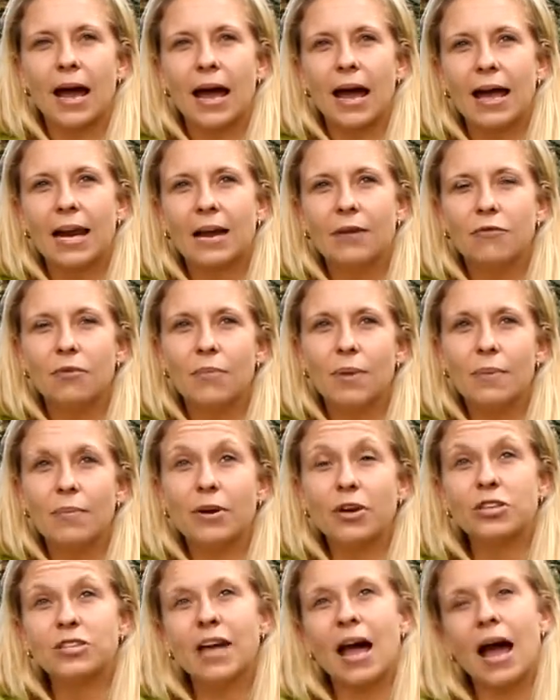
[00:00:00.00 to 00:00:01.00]
And I remember,
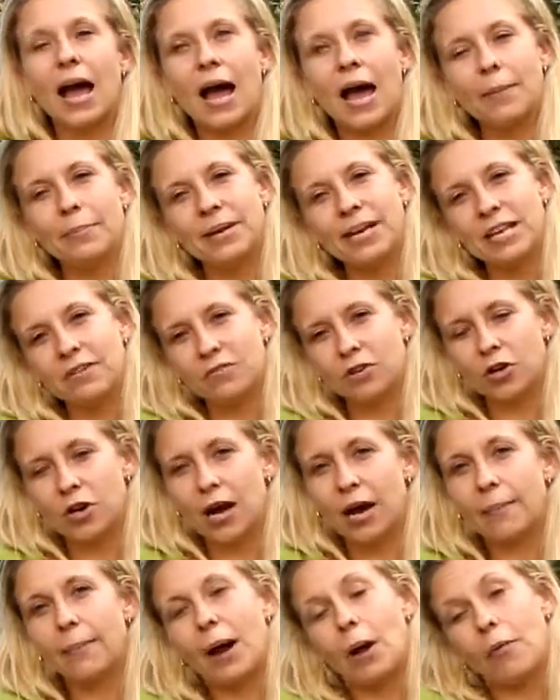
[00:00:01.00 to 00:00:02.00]
because
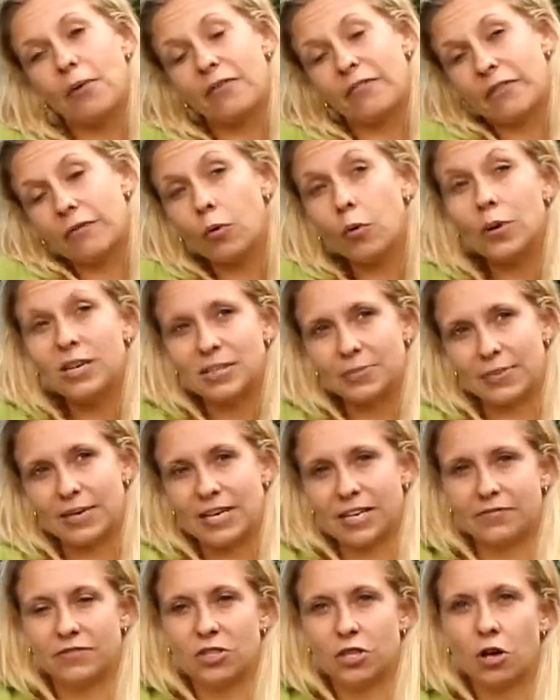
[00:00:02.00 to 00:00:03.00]
I've always
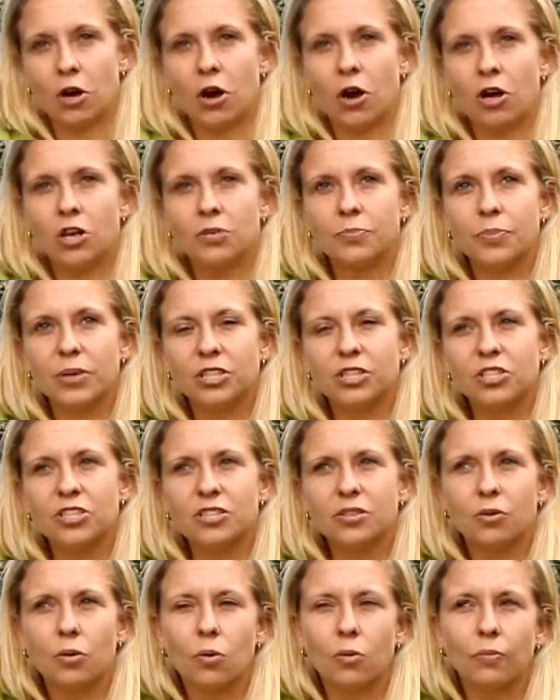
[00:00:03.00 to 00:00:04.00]
believed in God, but
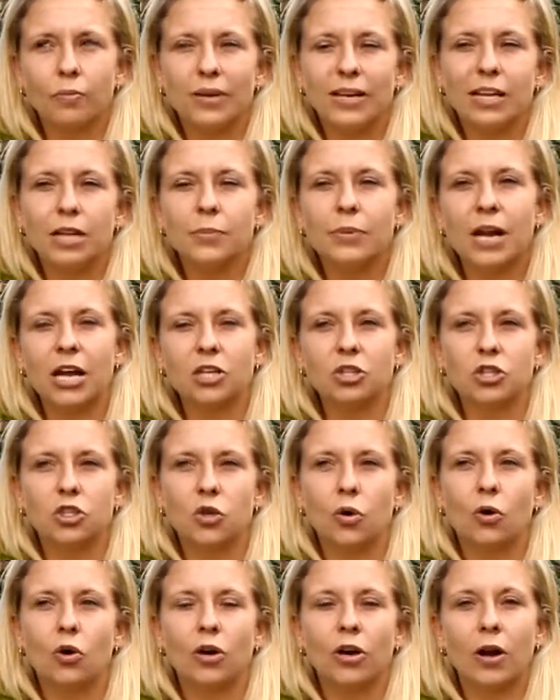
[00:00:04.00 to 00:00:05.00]
just a little bit
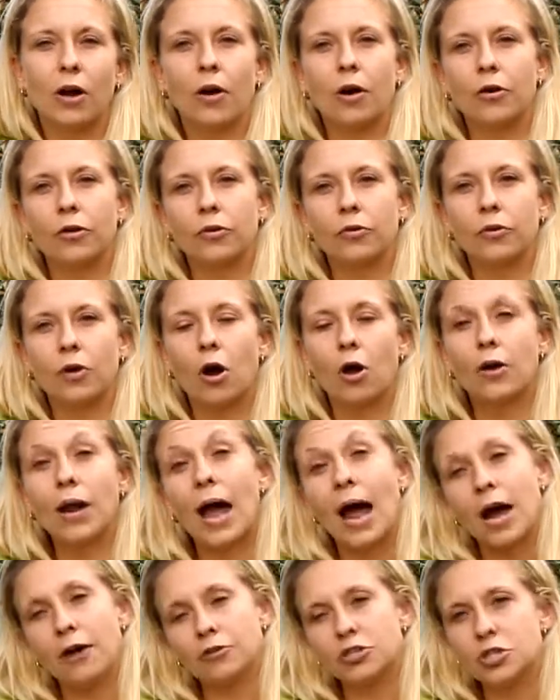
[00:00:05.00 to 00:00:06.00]
unsure on
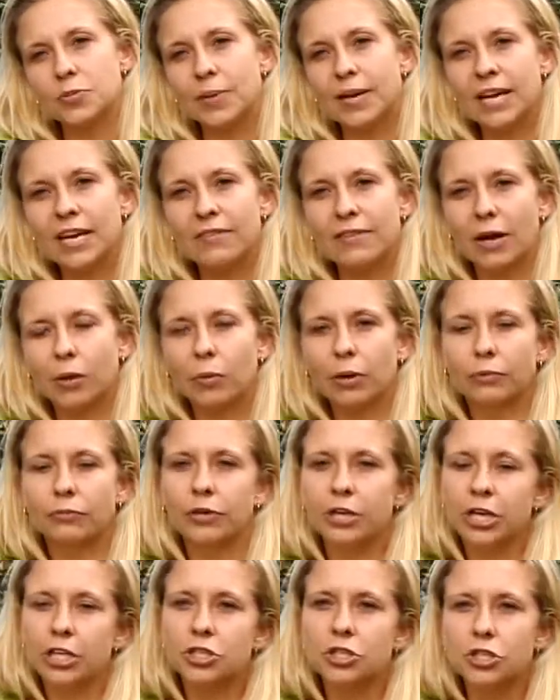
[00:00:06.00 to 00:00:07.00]
how to believe, what
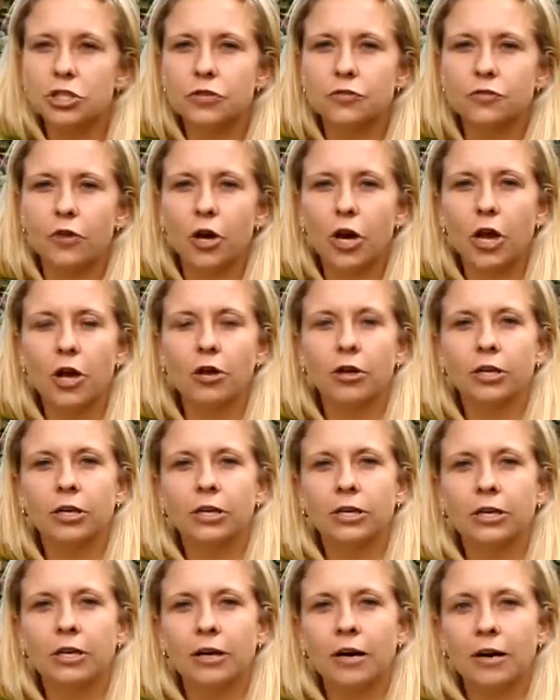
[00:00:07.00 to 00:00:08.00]
religion to follow,
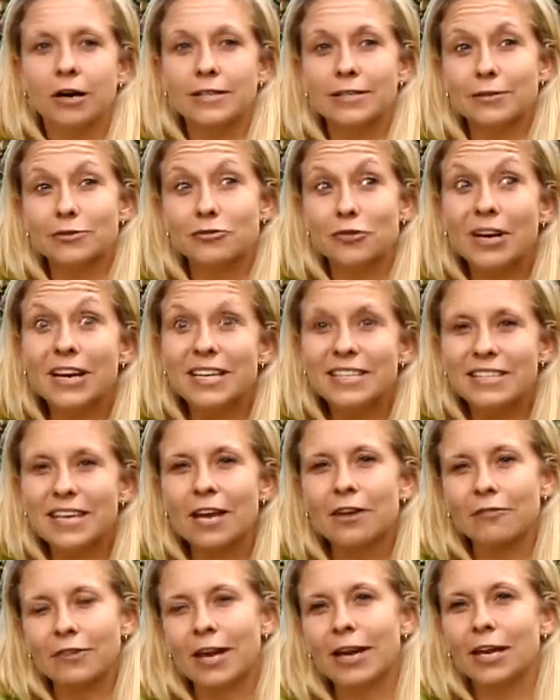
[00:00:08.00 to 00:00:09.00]
because I was really
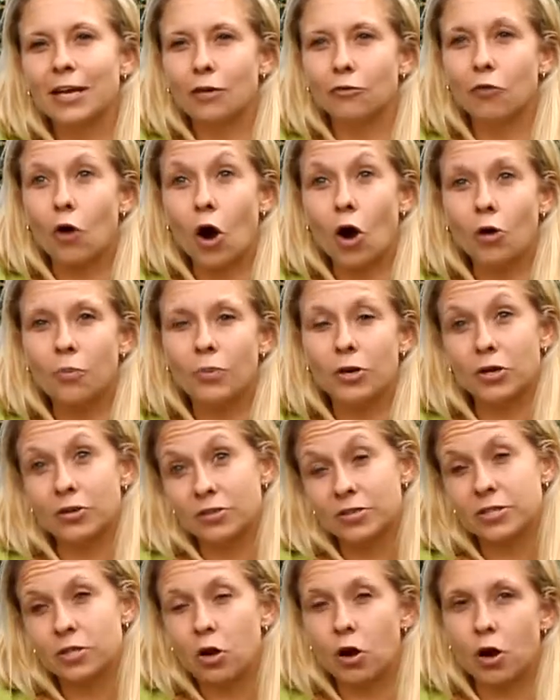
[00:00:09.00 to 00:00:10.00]
scared of getting it wrong,
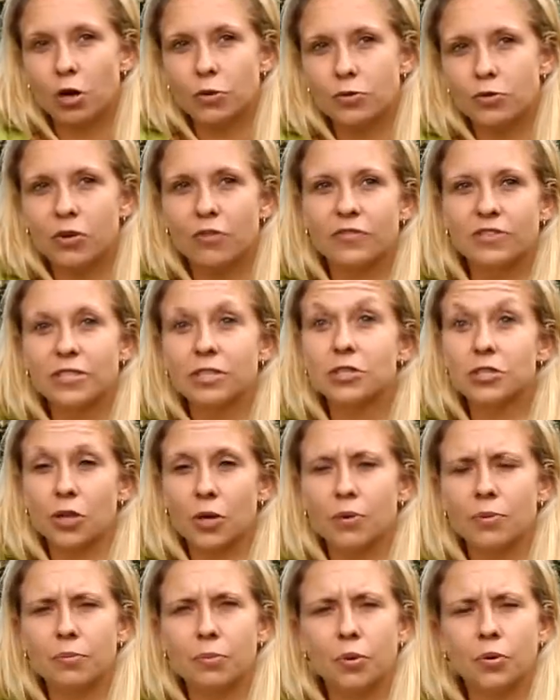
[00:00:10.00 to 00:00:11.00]
because God was obviously so
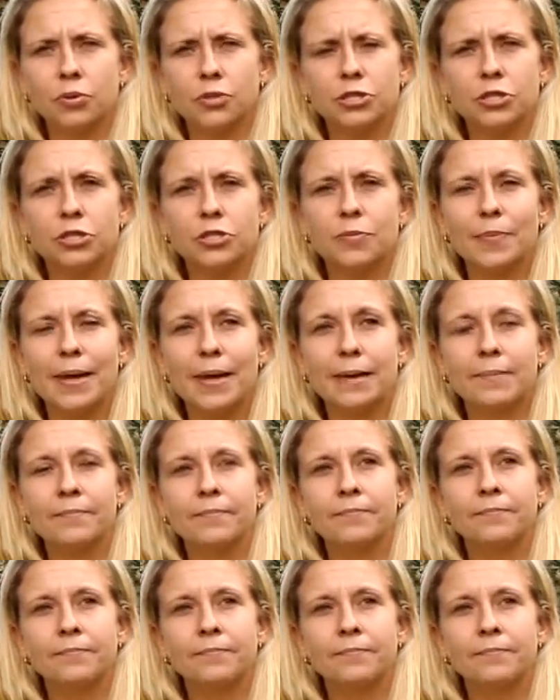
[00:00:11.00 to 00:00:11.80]
important to me.